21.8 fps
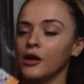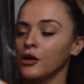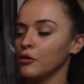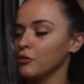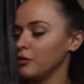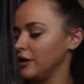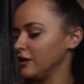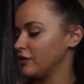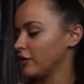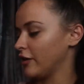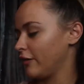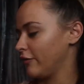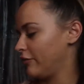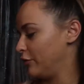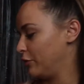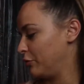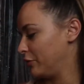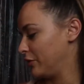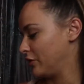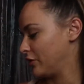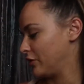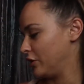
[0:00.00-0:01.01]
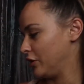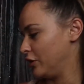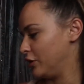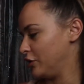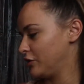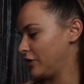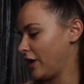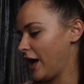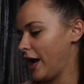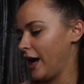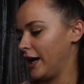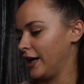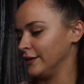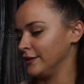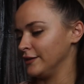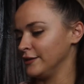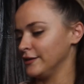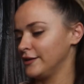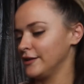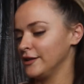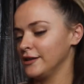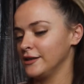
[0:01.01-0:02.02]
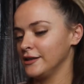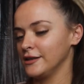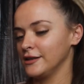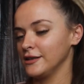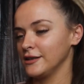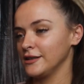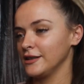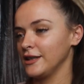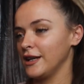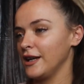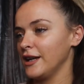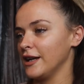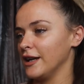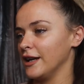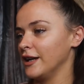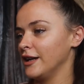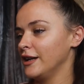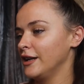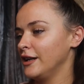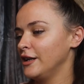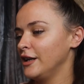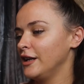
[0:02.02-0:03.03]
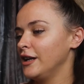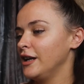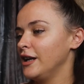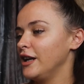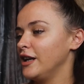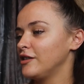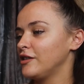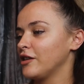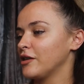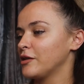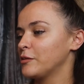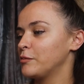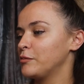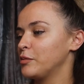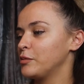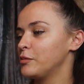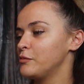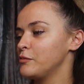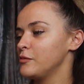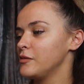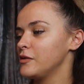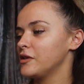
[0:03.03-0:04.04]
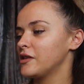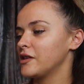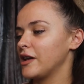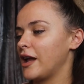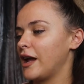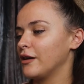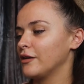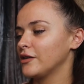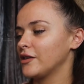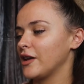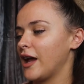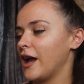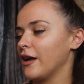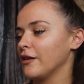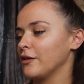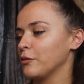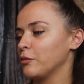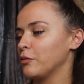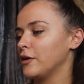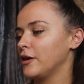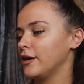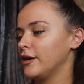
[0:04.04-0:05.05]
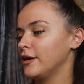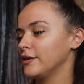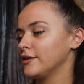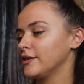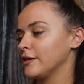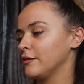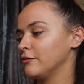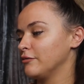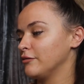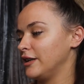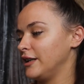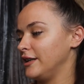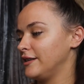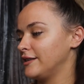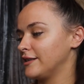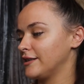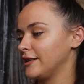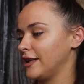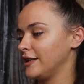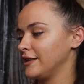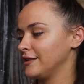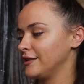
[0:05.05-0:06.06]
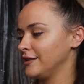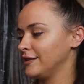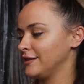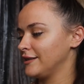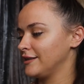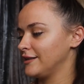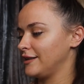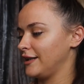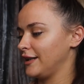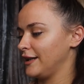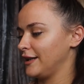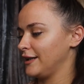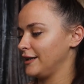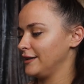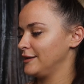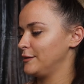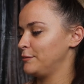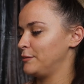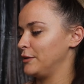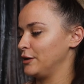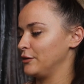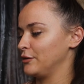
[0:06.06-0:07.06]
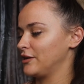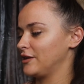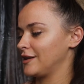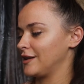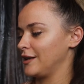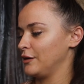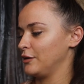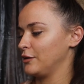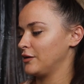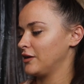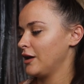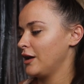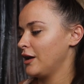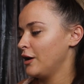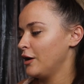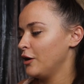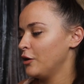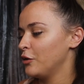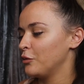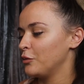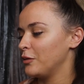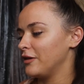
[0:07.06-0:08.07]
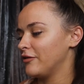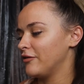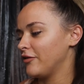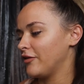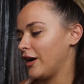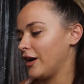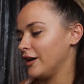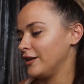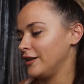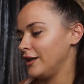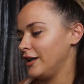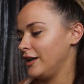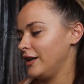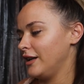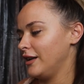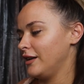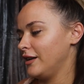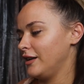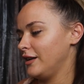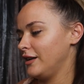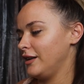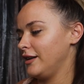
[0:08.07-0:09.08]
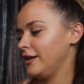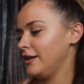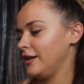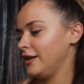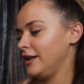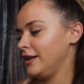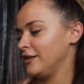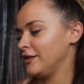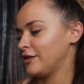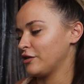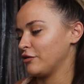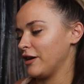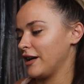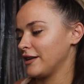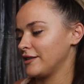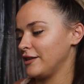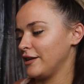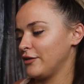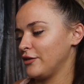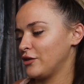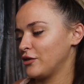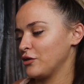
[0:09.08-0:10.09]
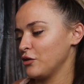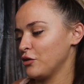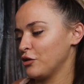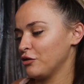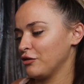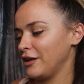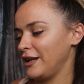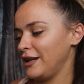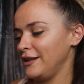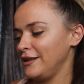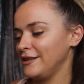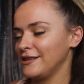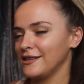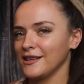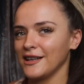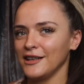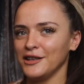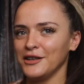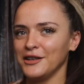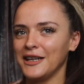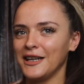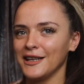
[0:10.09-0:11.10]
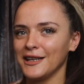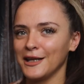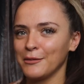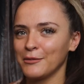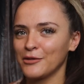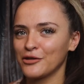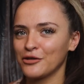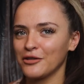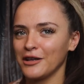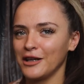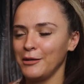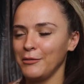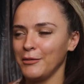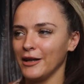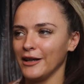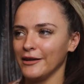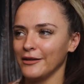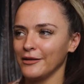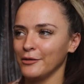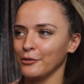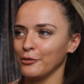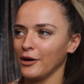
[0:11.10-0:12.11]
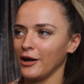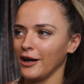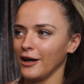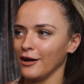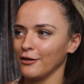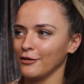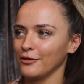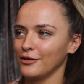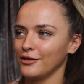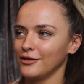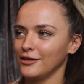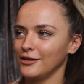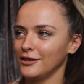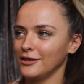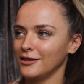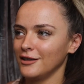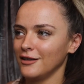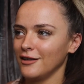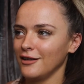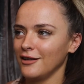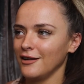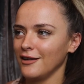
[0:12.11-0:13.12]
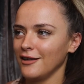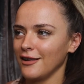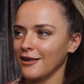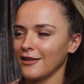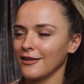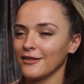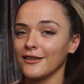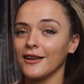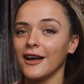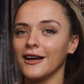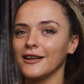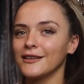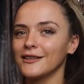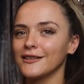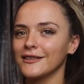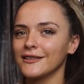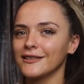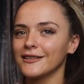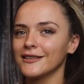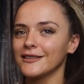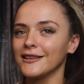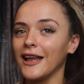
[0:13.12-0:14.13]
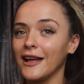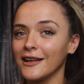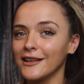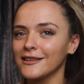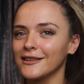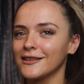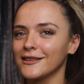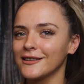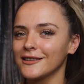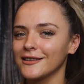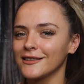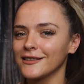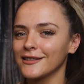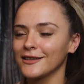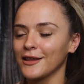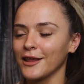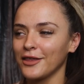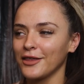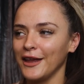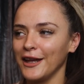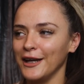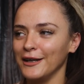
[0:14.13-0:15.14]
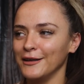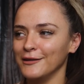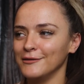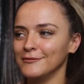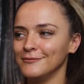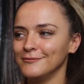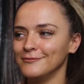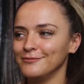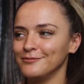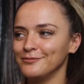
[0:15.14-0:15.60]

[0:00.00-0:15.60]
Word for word: which I thought was good. And yeah, it just sounds out the words and reads sentences, builds skills with fun, interactive stories. Can you hear them screaming? Wow. That's, that's the thing